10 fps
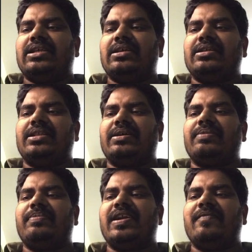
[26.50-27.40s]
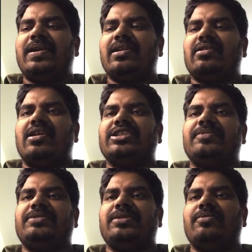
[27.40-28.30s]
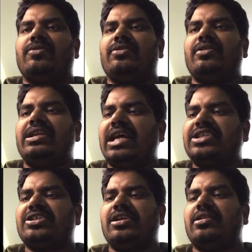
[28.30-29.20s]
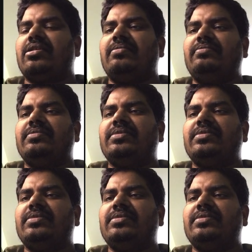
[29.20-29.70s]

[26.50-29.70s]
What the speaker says: the fundamental concepts about national income.